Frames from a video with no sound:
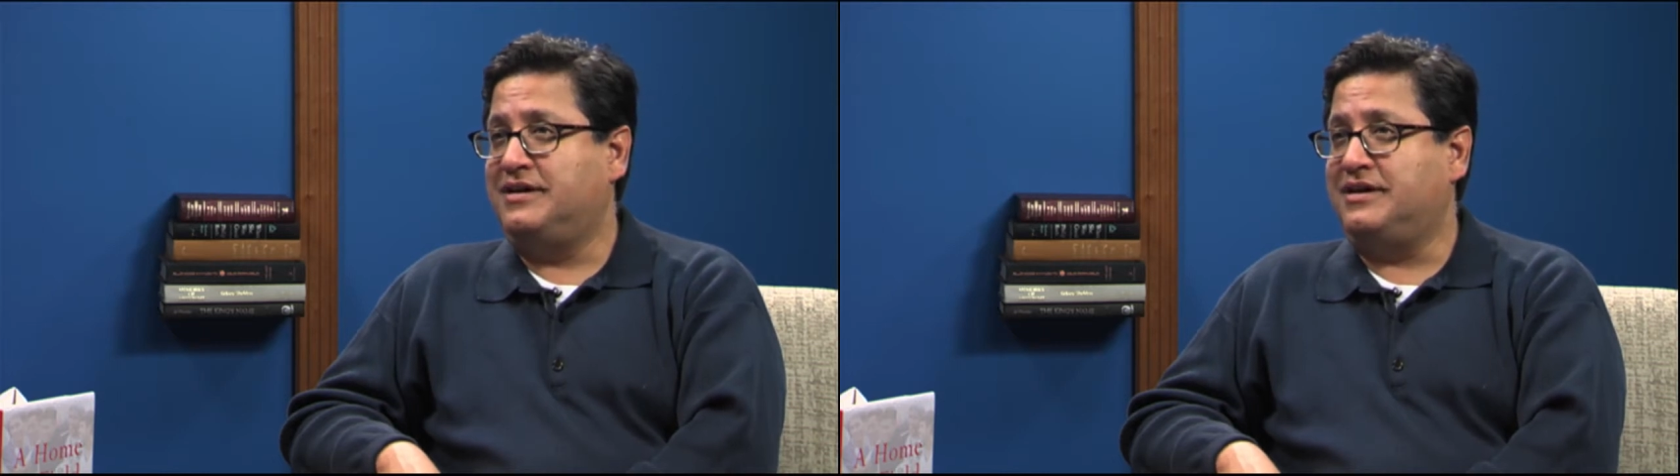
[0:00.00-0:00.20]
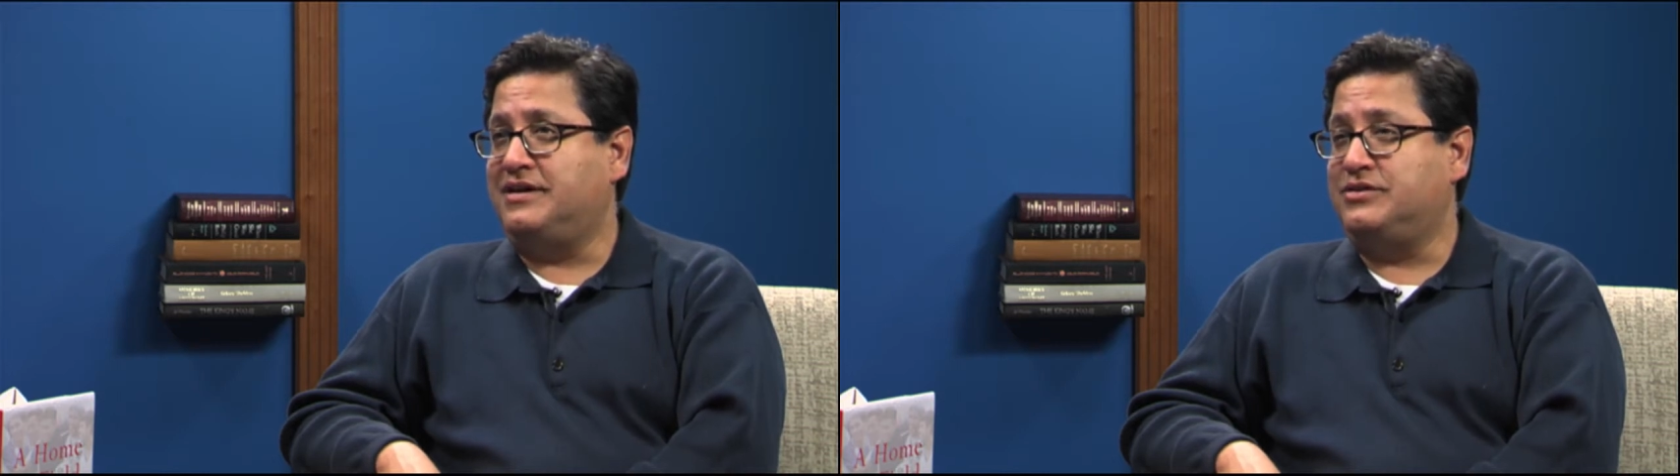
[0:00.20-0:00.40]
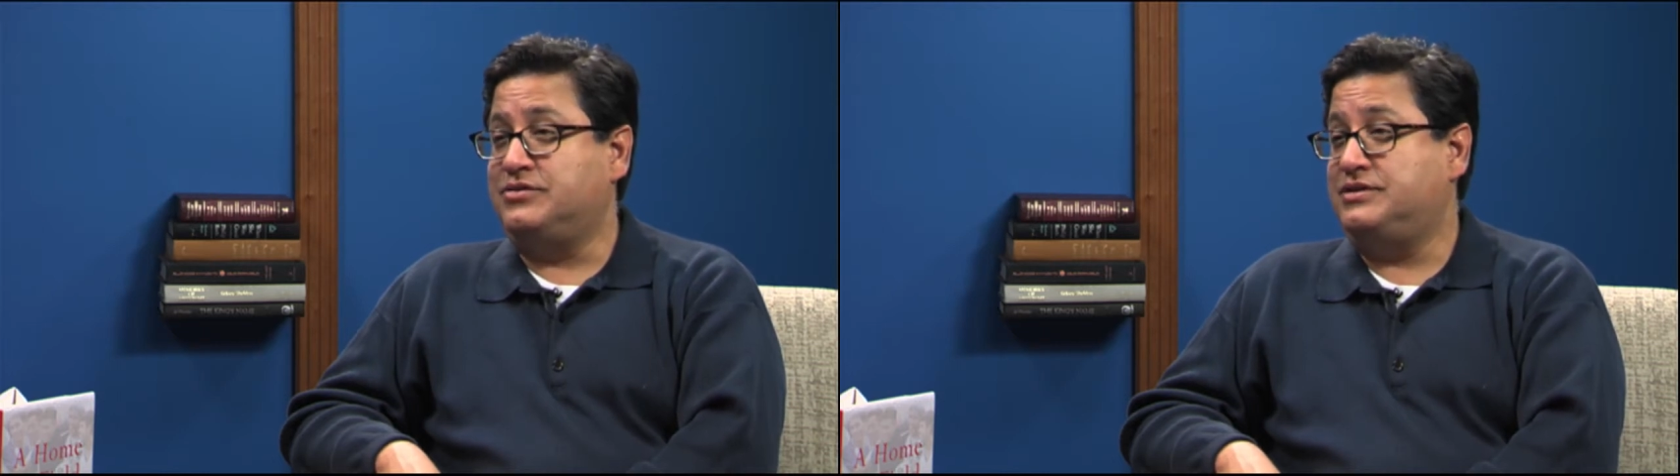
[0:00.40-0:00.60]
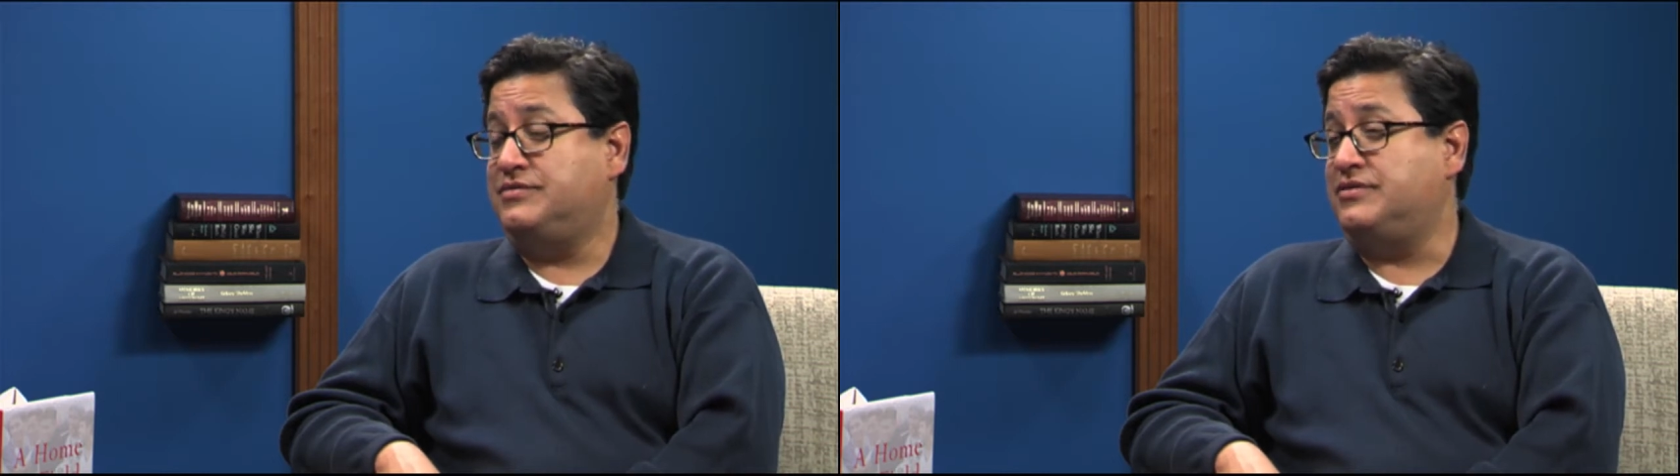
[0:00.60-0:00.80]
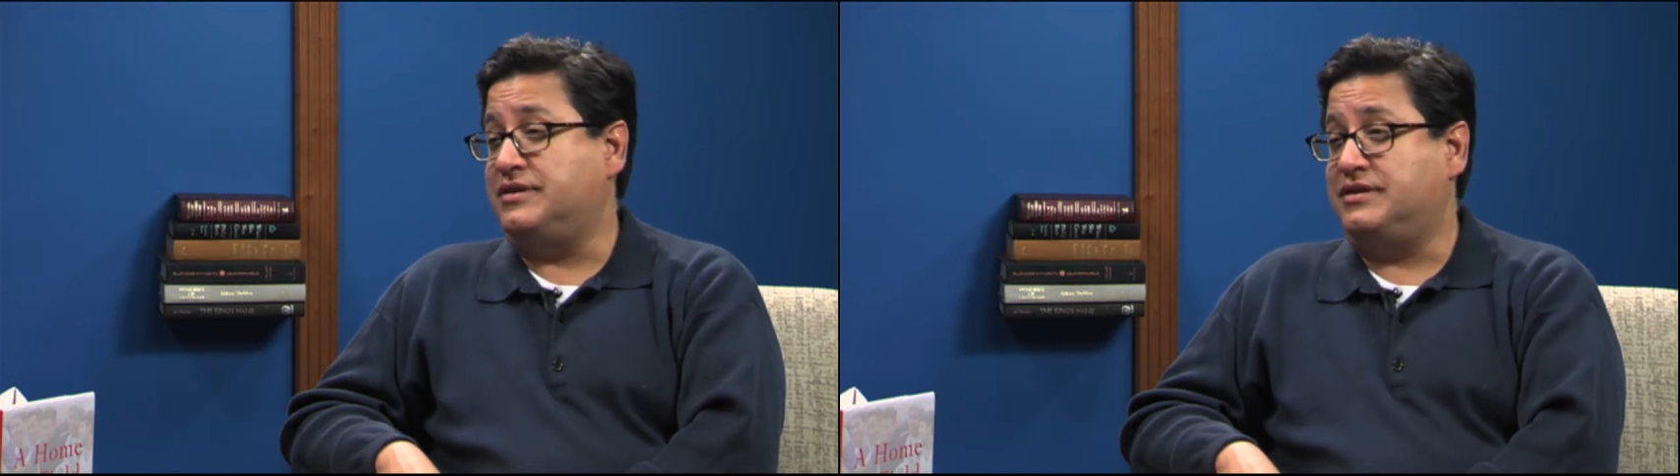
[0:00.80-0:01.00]
They're
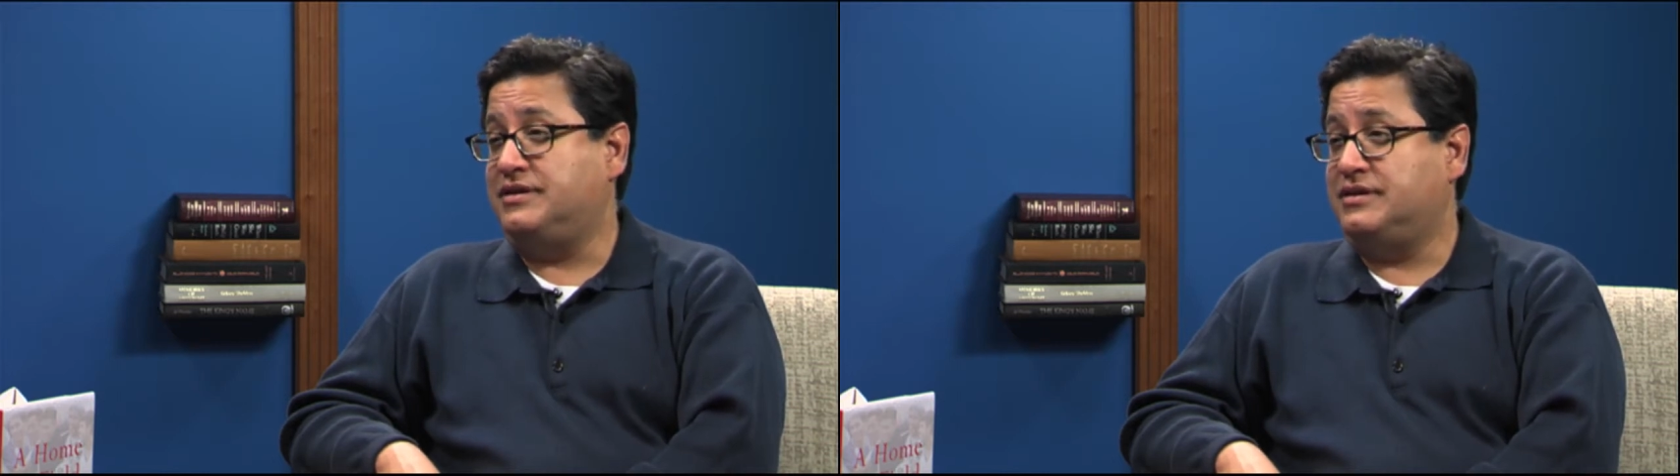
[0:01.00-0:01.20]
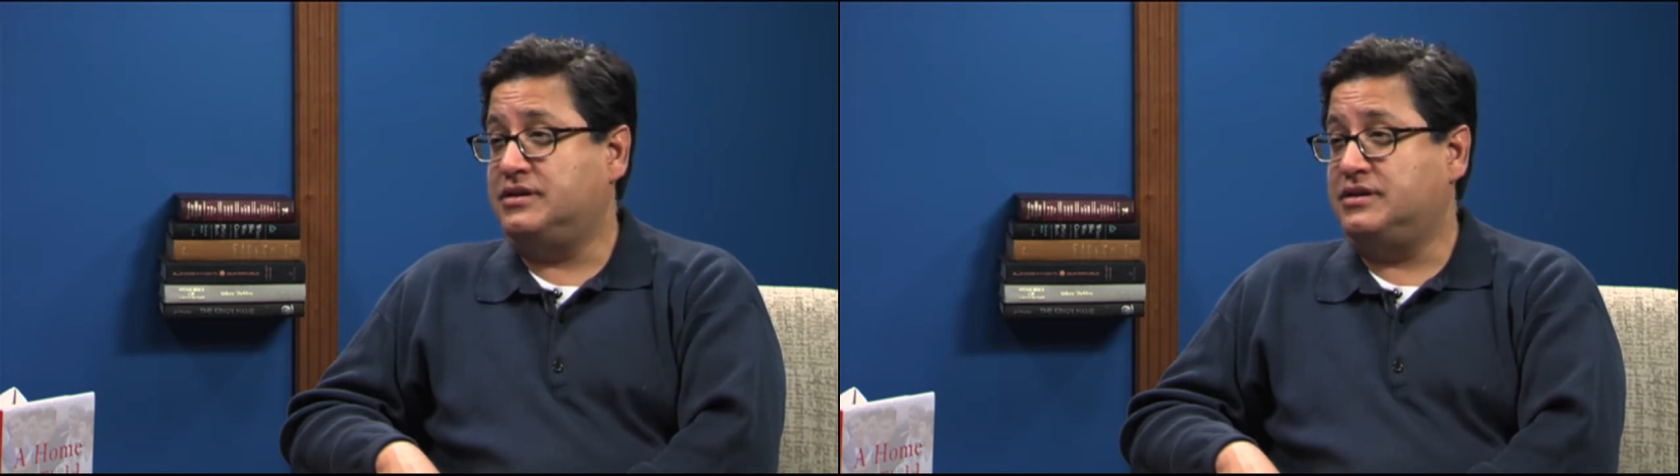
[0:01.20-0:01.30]
different.